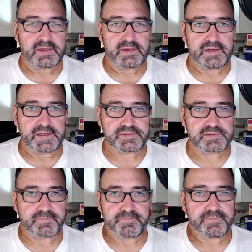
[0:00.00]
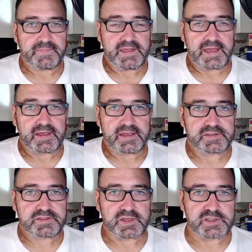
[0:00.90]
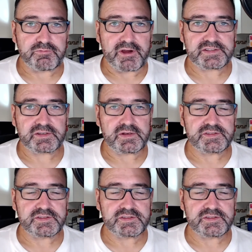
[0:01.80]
It's practical in